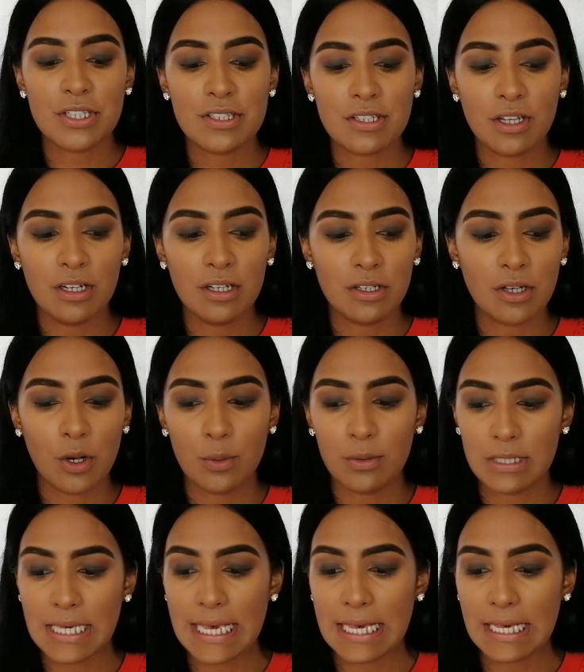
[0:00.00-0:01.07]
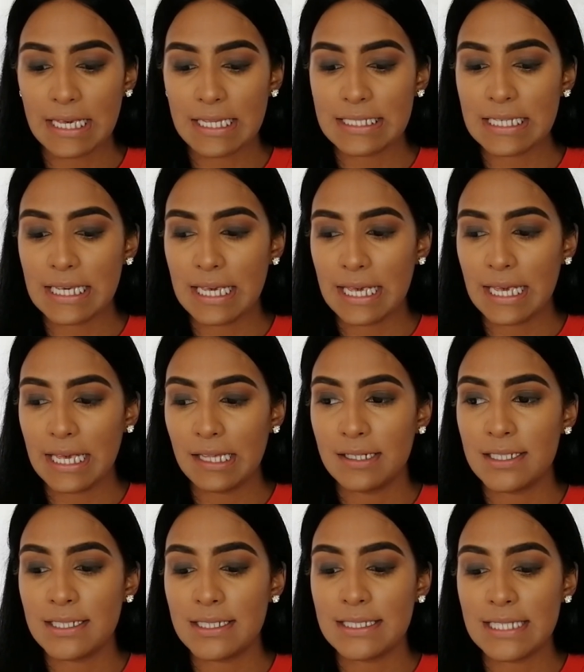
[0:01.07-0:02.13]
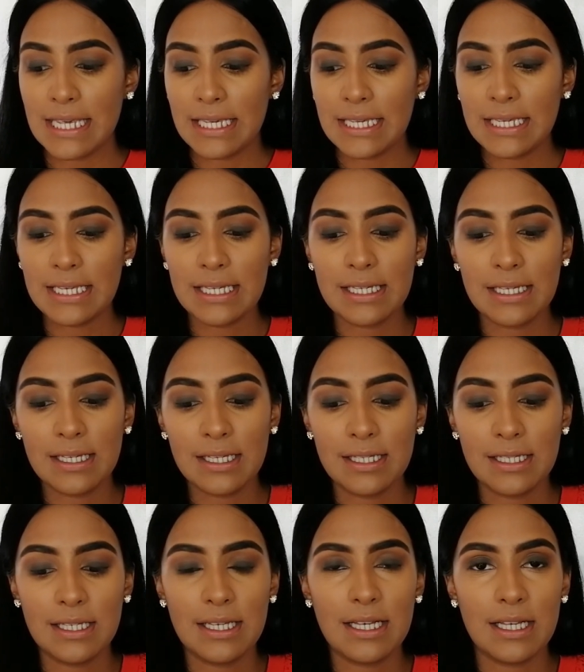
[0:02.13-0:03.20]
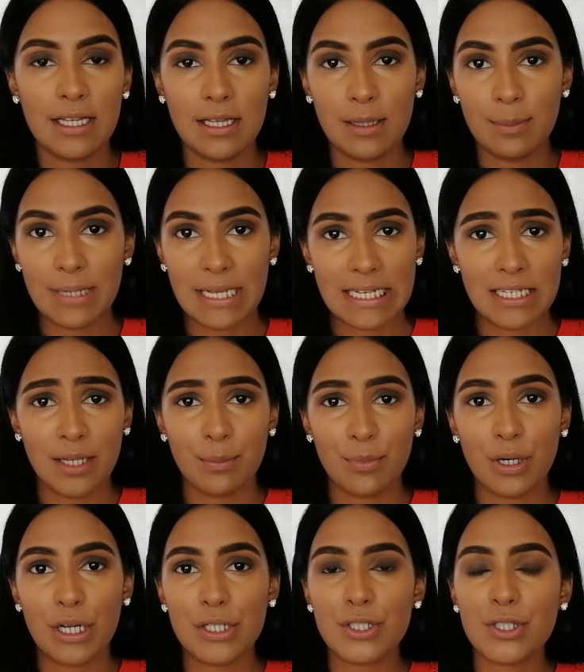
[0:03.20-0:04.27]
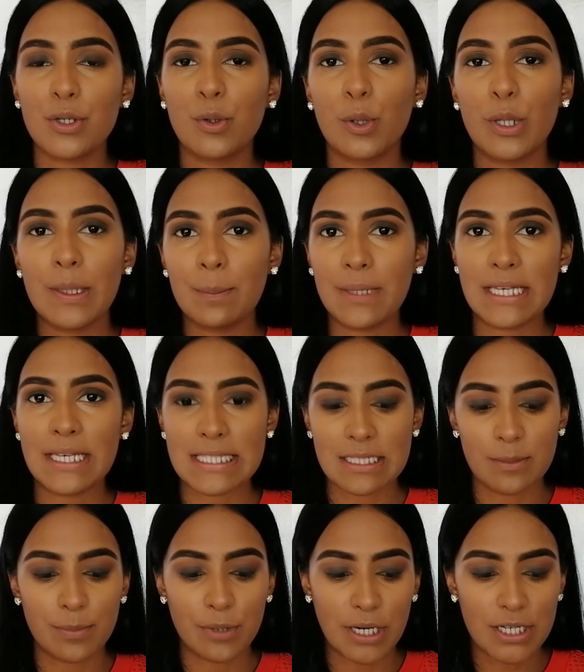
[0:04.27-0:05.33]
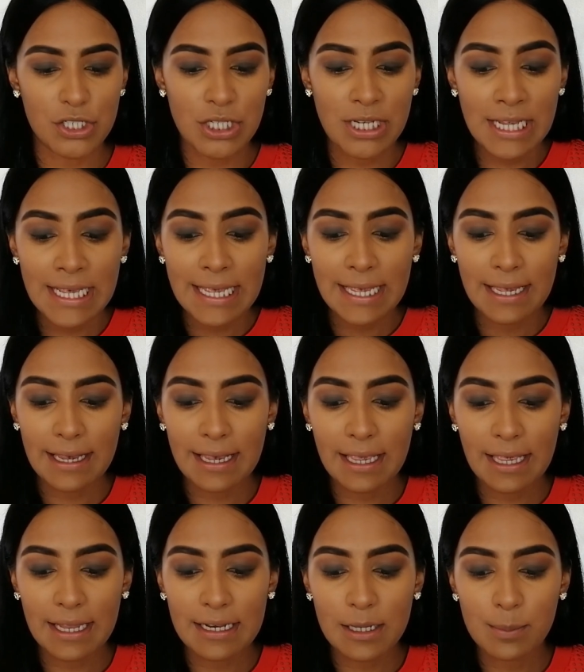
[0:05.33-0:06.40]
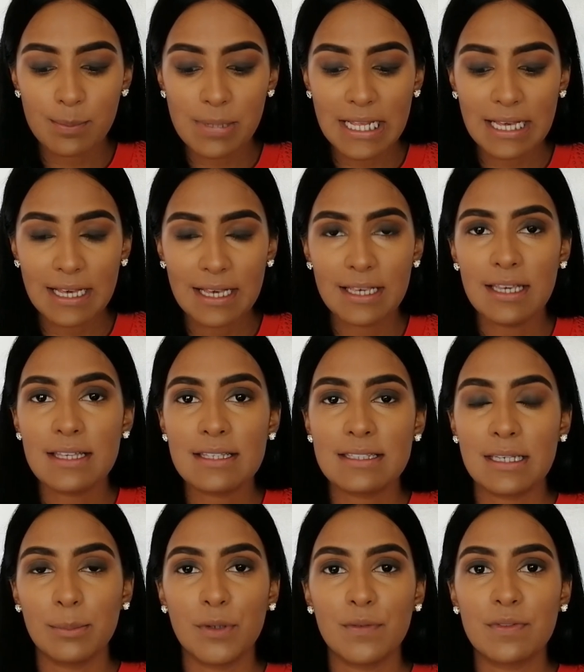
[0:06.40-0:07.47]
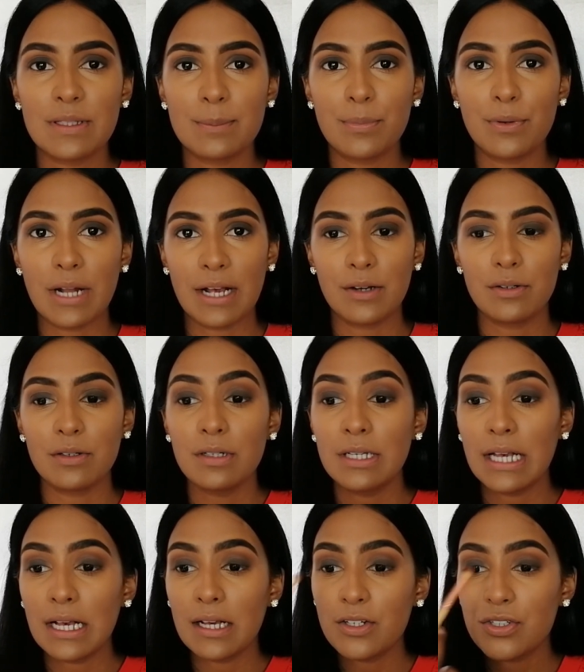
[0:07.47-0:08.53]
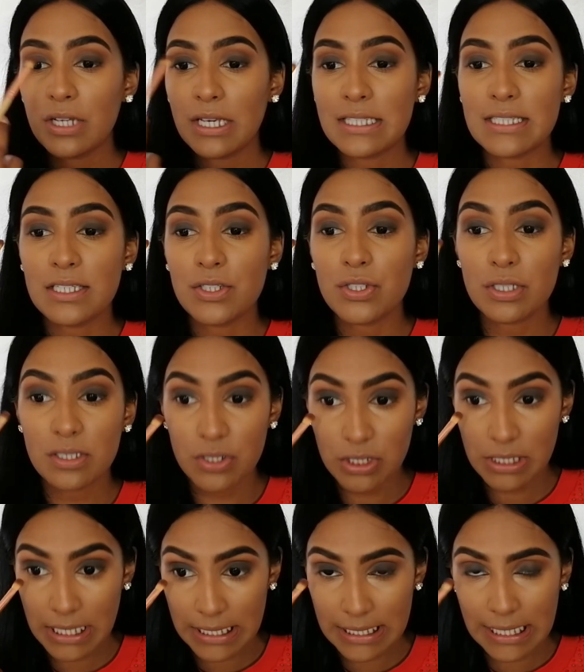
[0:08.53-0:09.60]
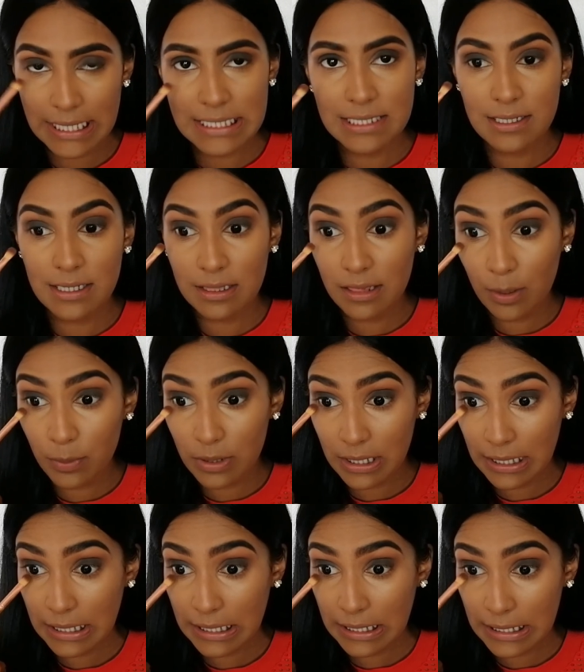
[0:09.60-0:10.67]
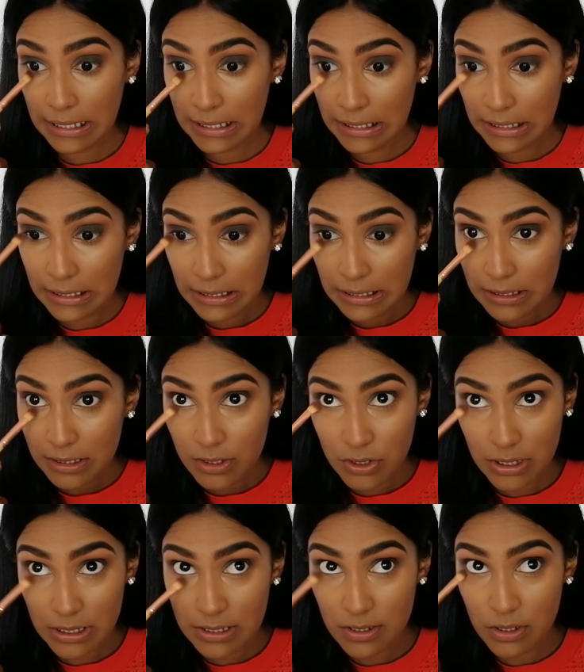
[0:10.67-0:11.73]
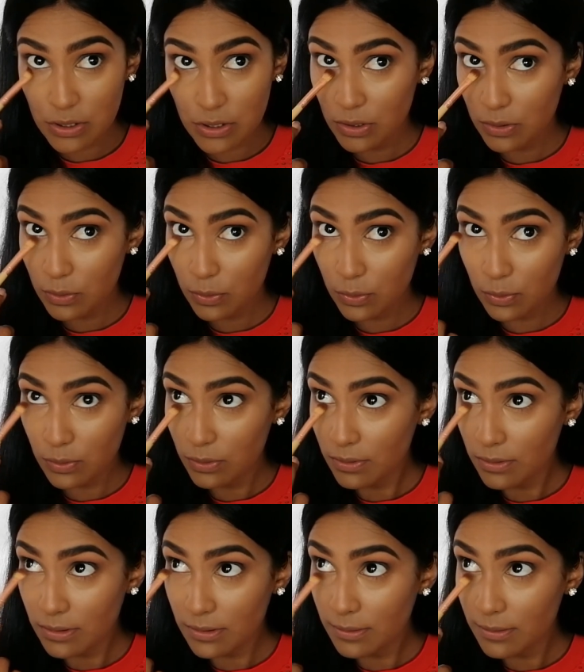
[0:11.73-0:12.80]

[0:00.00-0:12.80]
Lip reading: We're just going to go ahead and take a blending brush or a pencil brush and apply some of the brown transition shade underneath our eye just to